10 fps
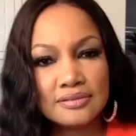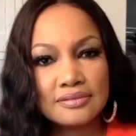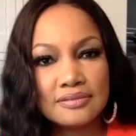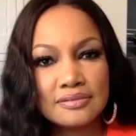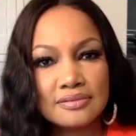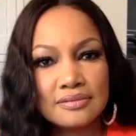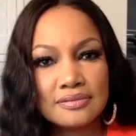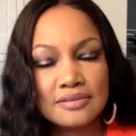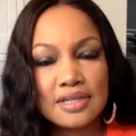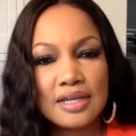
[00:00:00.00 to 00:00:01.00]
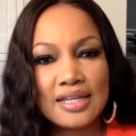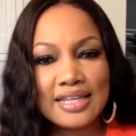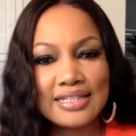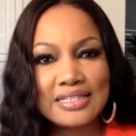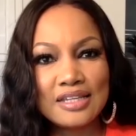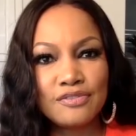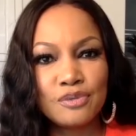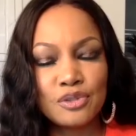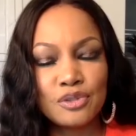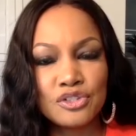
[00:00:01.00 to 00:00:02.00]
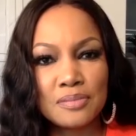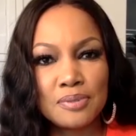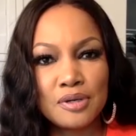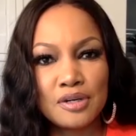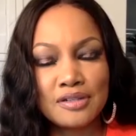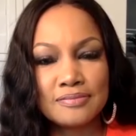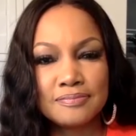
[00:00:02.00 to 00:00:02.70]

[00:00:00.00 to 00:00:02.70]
Mm. And that's the unfortunate part.